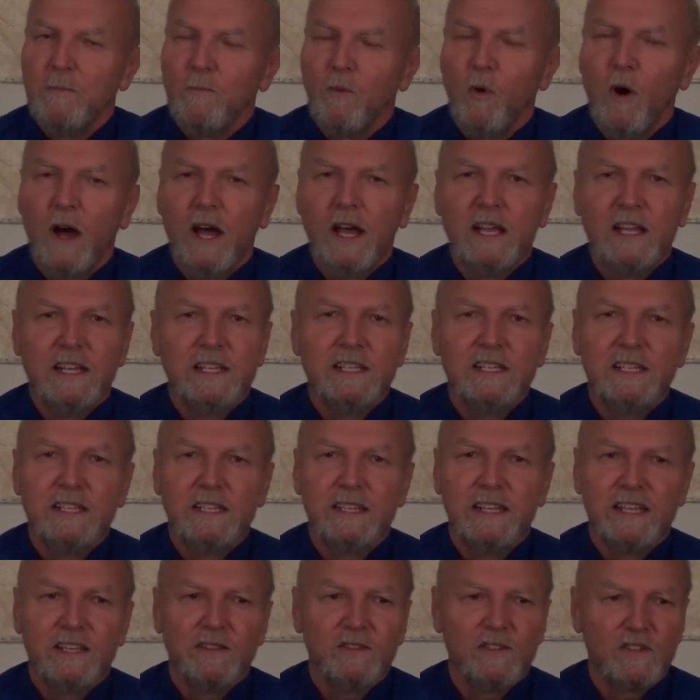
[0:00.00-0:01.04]
Why is
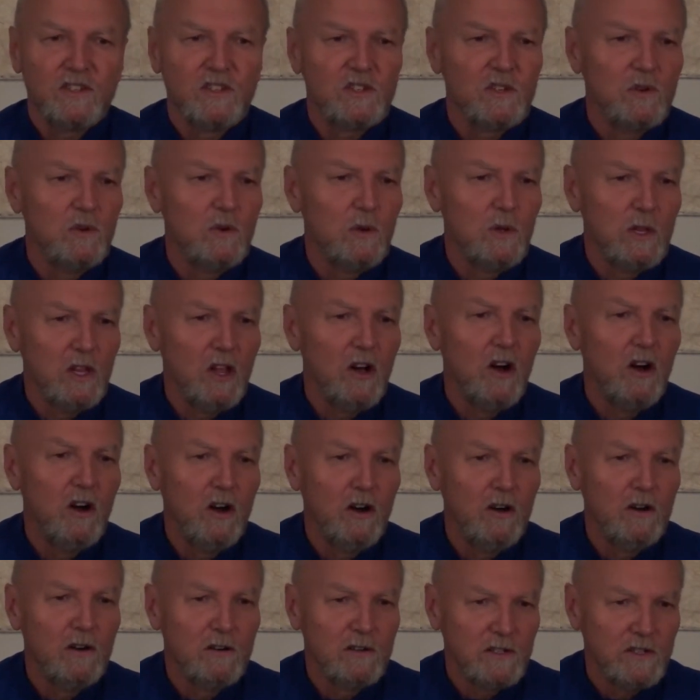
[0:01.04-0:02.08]
it that the soul
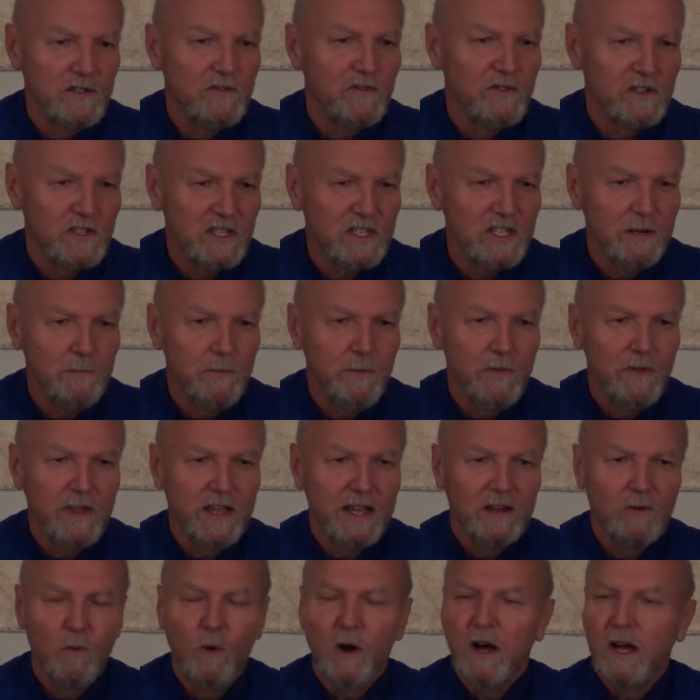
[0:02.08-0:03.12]
longs for
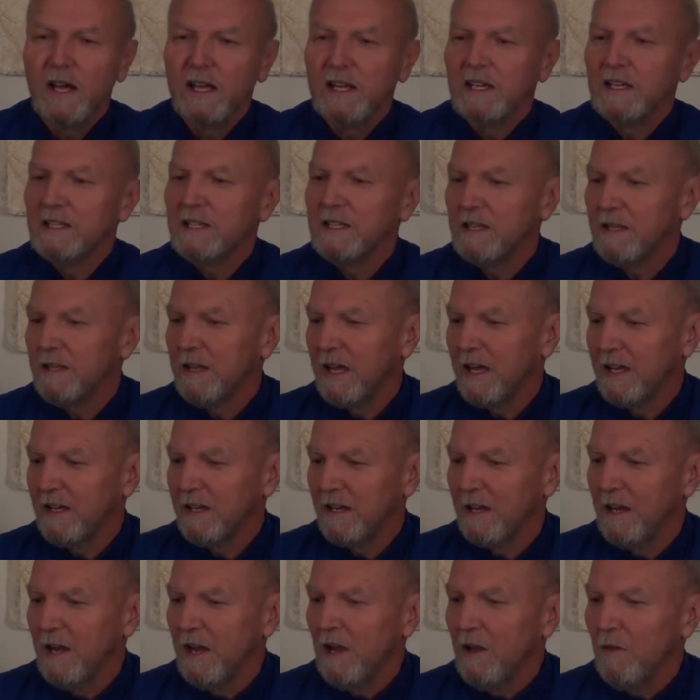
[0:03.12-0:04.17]
something? Why is it
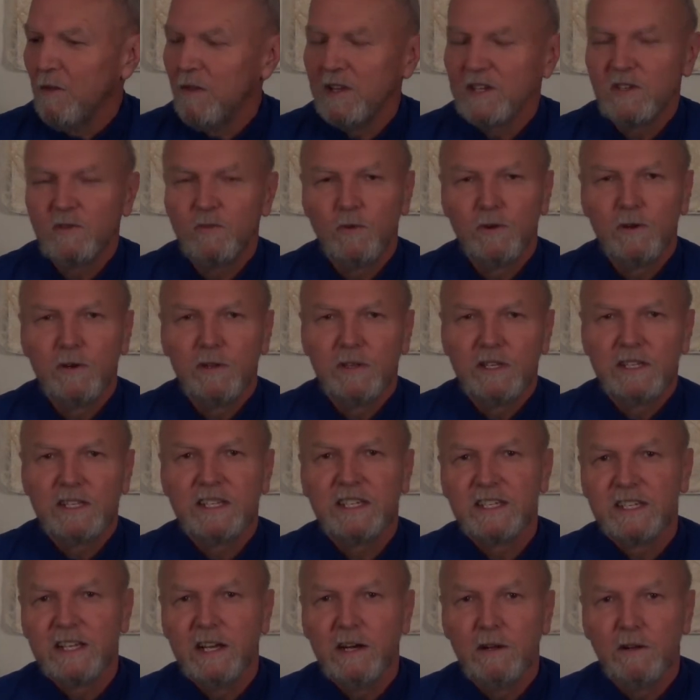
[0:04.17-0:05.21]
that this world
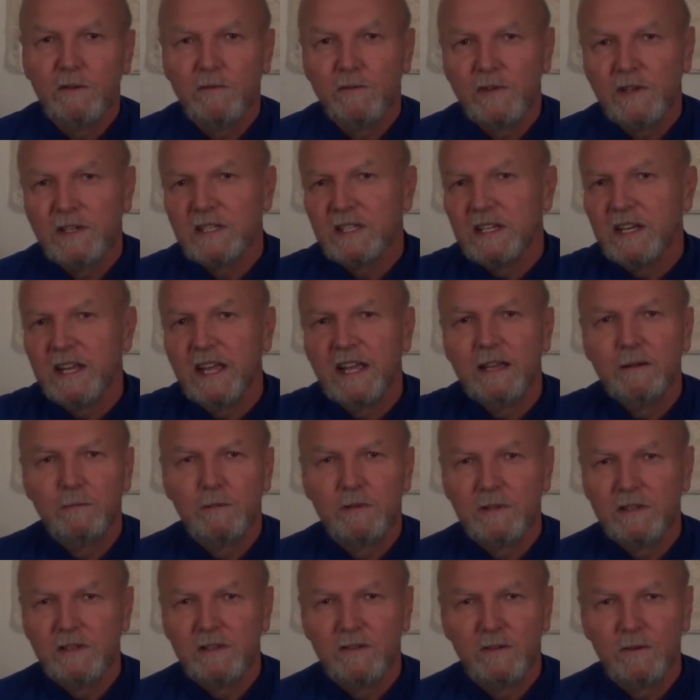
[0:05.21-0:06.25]
itself isn't
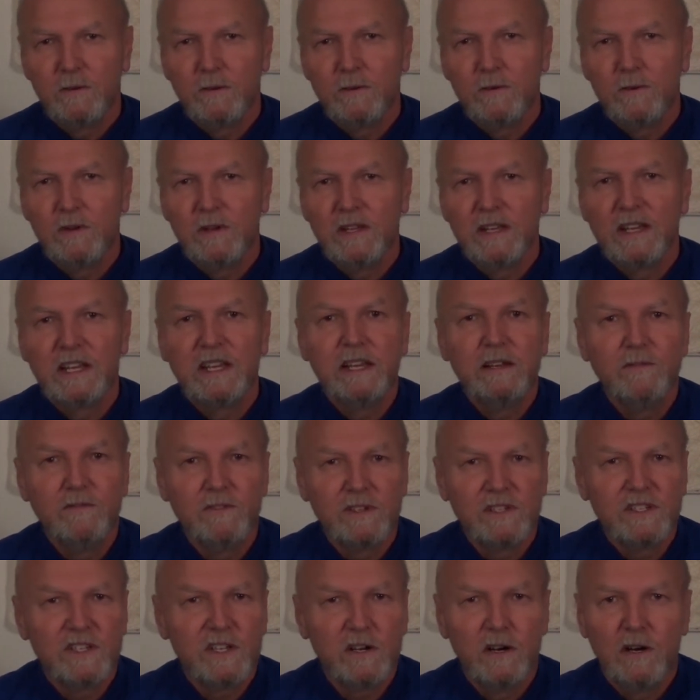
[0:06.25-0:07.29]
able to give
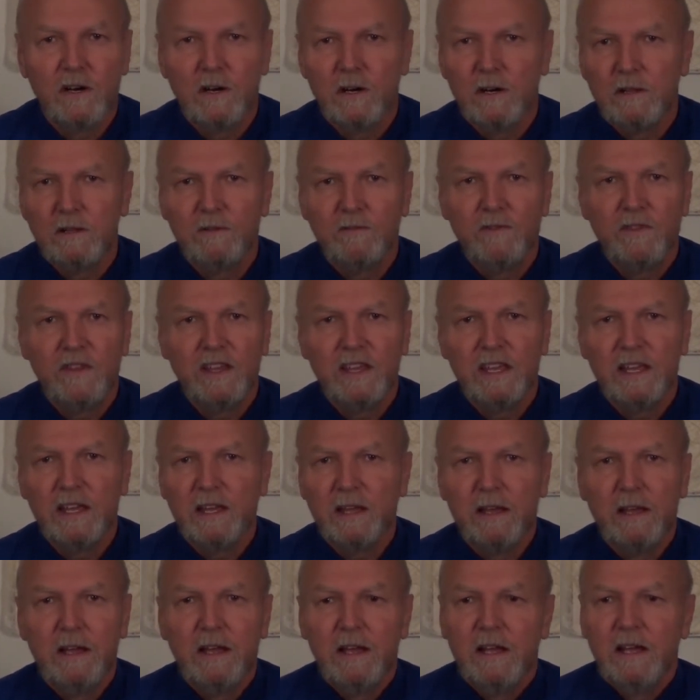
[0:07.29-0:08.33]
us all of
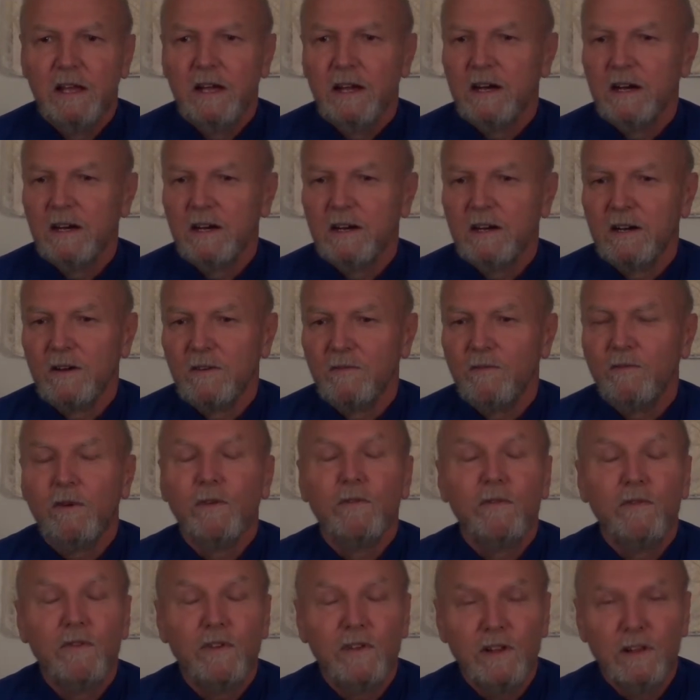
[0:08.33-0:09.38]
the
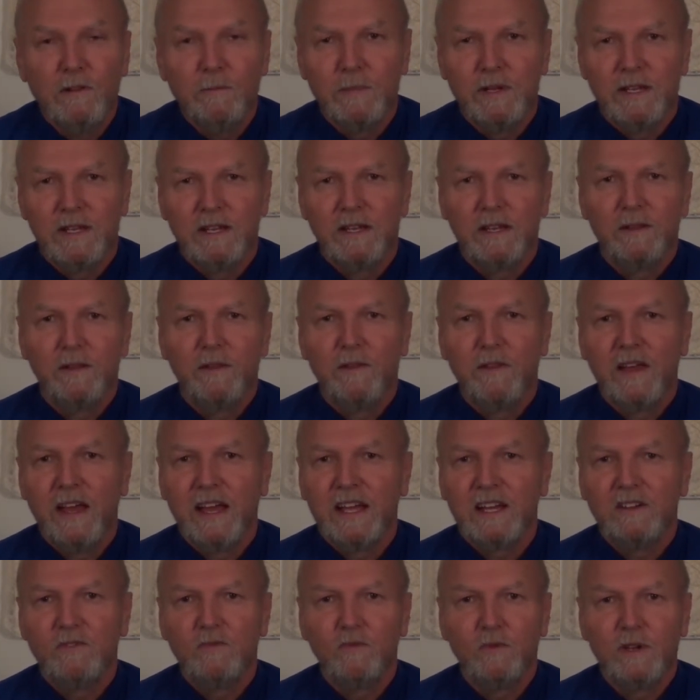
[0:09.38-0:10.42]
fulfillment
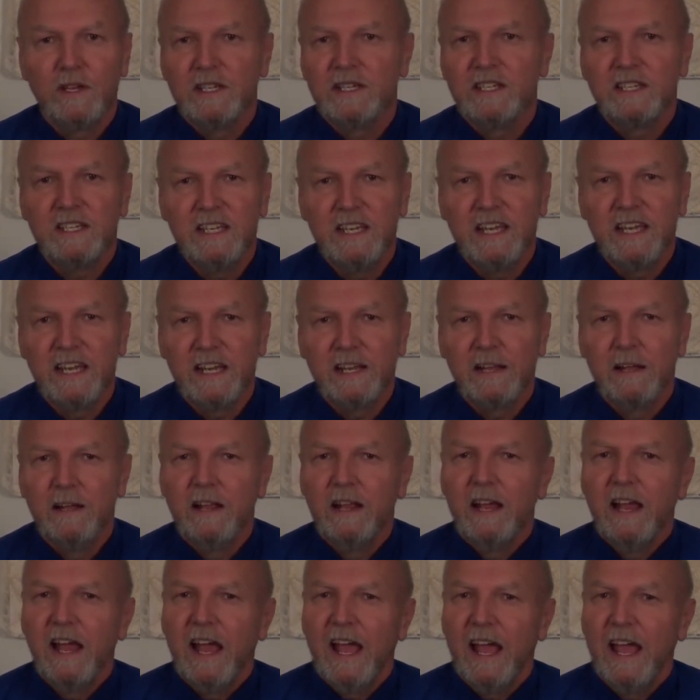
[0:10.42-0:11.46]
that we seek?
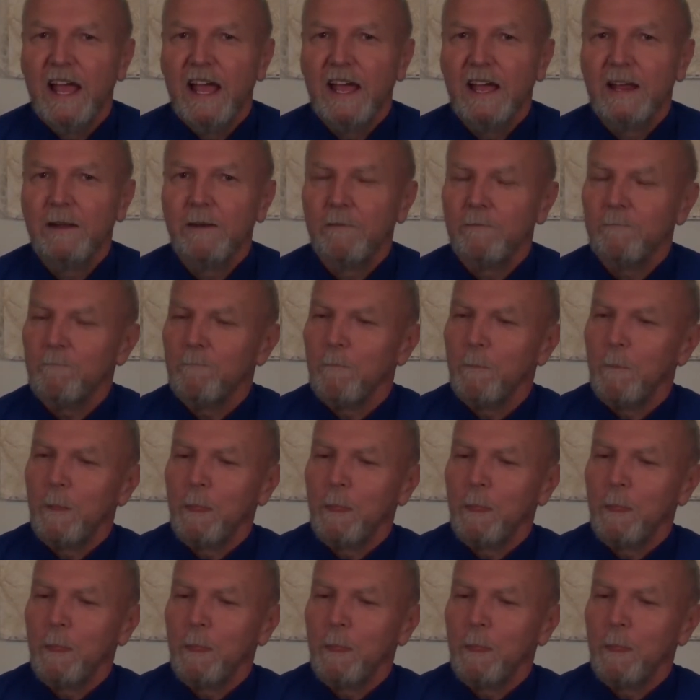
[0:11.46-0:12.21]
And